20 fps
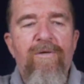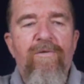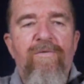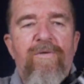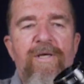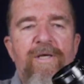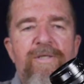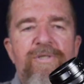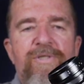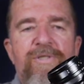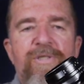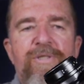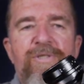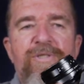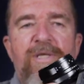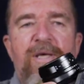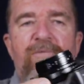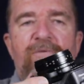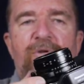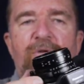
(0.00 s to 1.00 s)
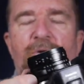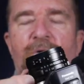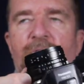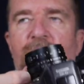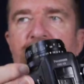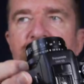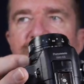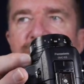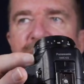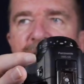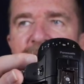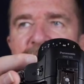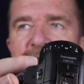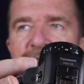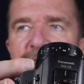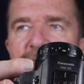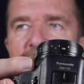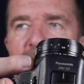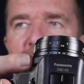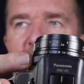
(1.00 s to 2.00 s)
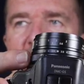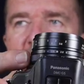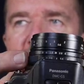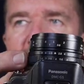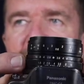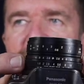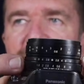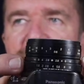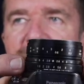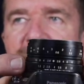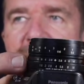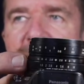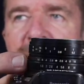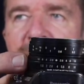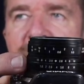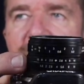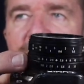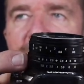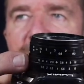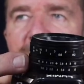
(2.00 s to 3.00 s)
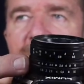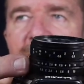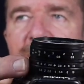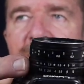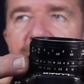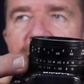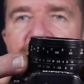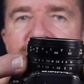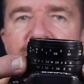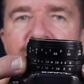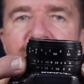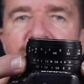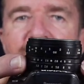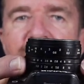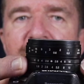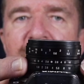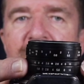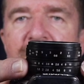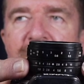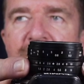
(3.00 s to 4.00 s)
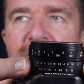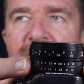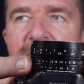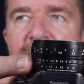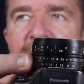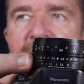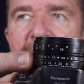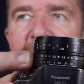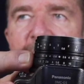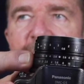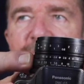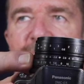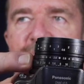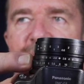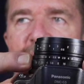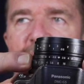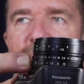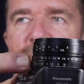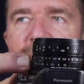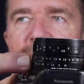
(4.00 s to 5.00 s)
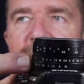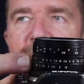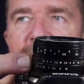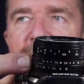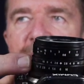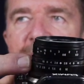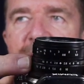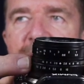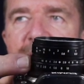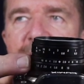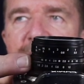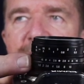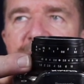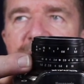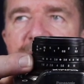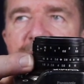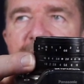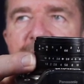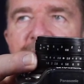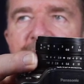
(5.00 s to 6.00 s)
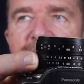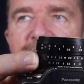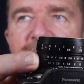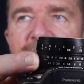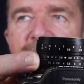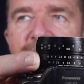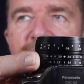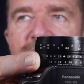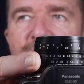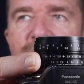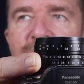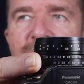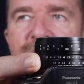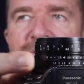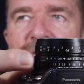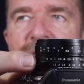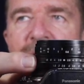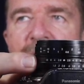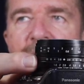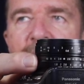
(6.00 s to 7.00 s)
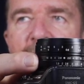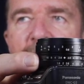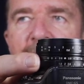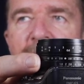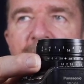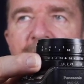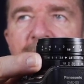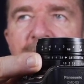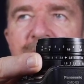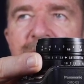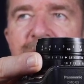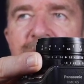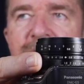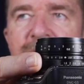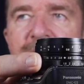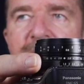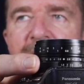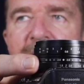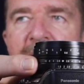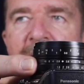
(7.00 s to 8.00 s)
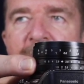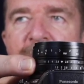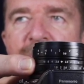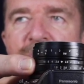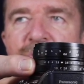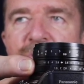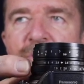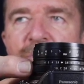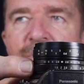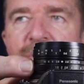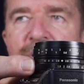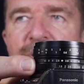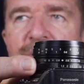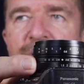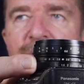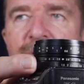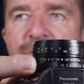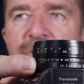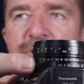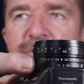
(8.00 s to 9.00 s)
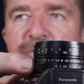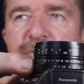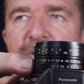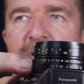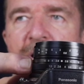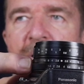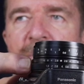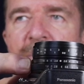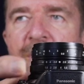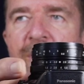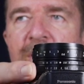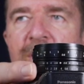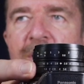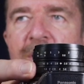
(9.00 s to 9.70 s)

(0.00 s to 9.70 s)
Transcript: This 7 Artisans lens on the other hand, the aperture ring is continuous clickless aperture, and it goes from